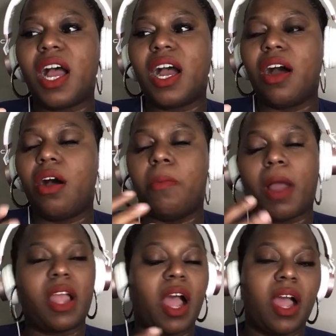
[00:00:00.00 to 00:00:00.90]
oh my
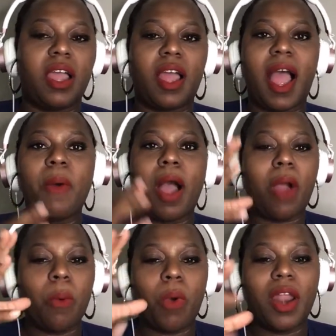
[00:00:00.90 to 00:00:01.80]
God,
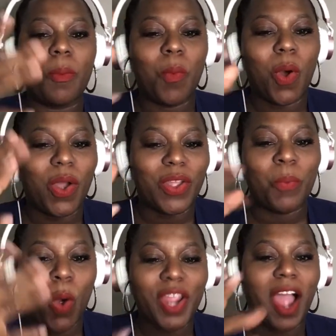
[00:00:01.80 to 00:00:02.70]
I want
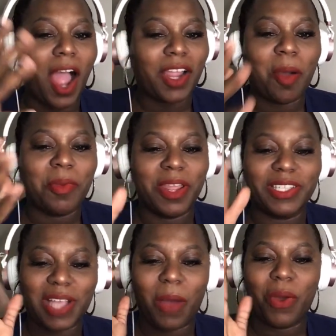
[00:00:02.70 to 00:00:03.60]
more y'all coming
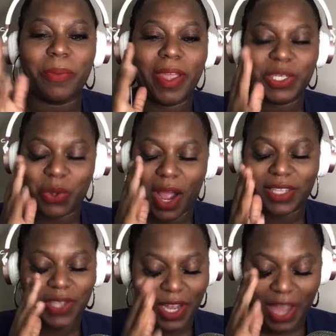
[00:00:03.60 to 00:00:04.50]
in, so I want to make sure I
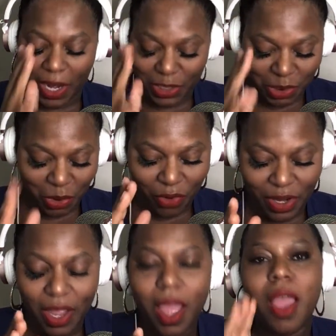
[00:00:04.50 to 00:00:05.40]
tell y'all this
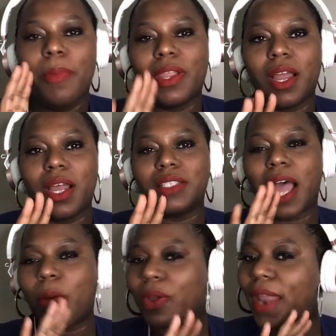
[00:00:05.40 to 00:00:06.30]
story, because
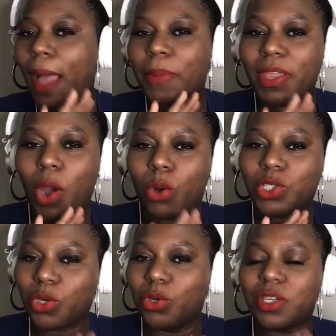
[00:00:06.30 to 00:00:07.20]
I would not be
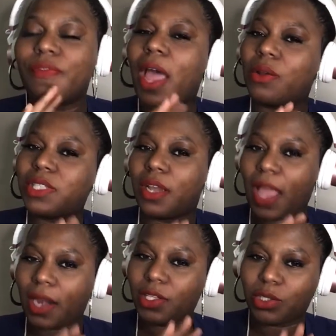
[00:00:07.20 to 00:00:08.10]
Coach Cooch if I don't tell
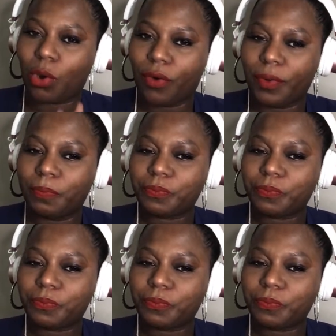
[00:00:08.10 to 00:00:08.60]
y'all this story.